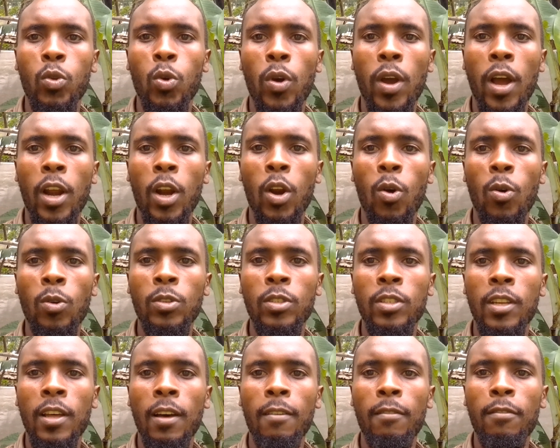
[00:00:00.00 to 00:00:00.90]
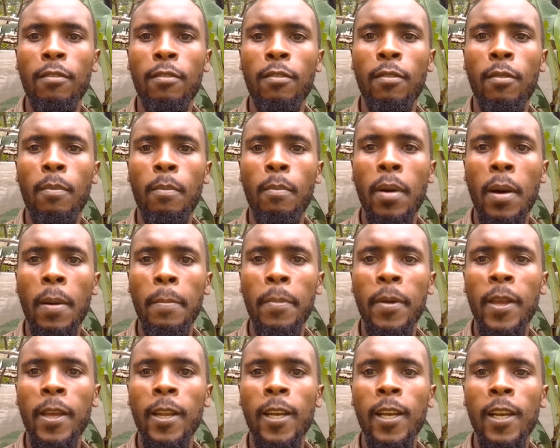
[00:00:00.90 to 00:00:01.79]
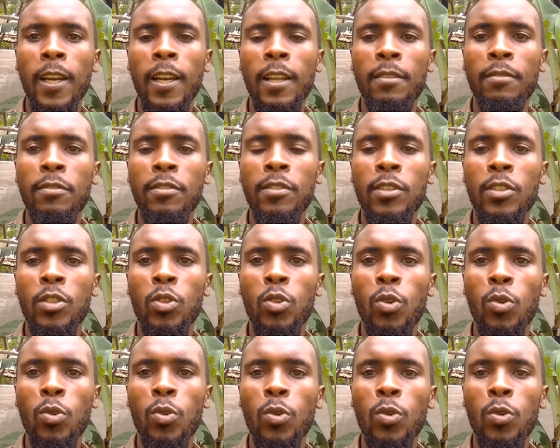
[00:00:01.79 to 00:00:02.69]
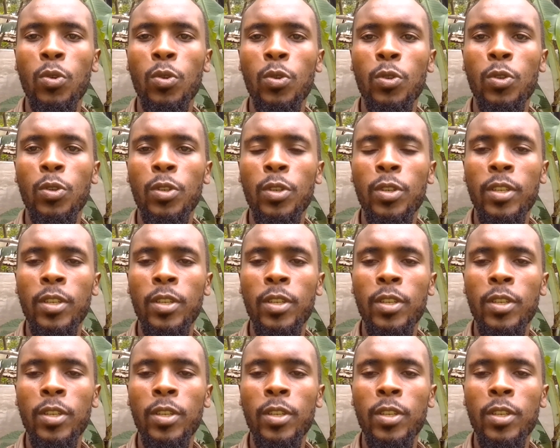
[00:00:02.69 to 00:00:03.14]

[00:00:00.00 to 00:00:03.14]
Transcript: You can conserve pumpkin leaves through